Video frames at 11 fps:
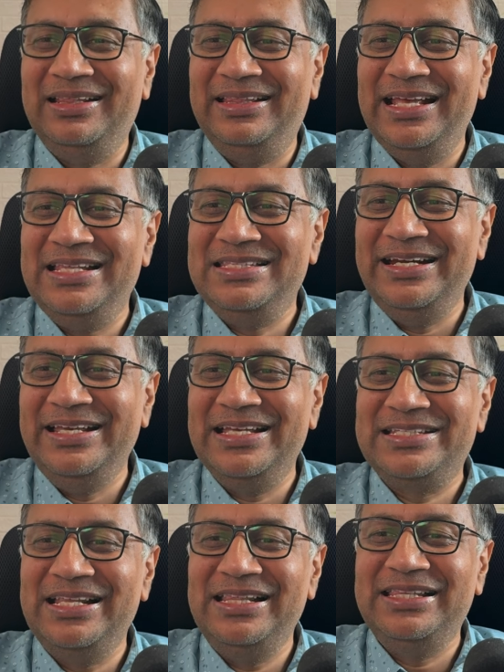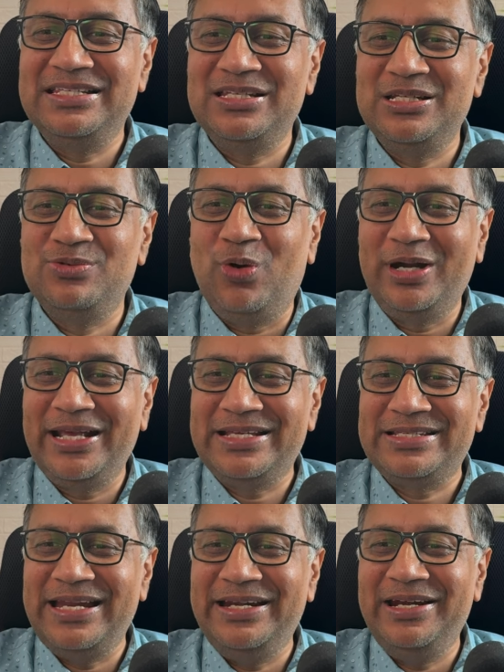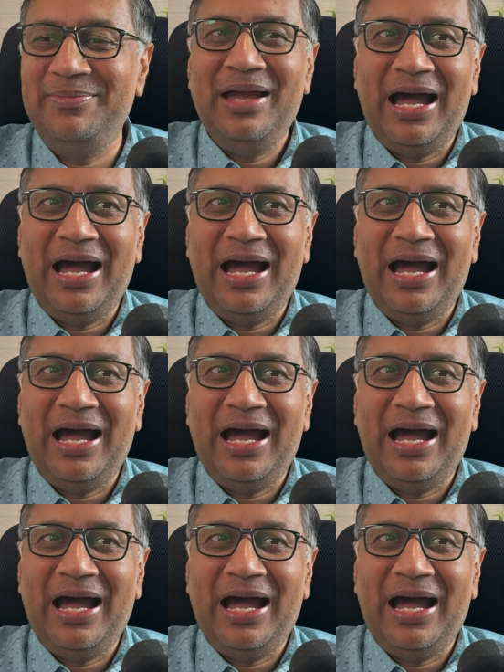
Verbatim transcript: than CDSL. This is what excited me.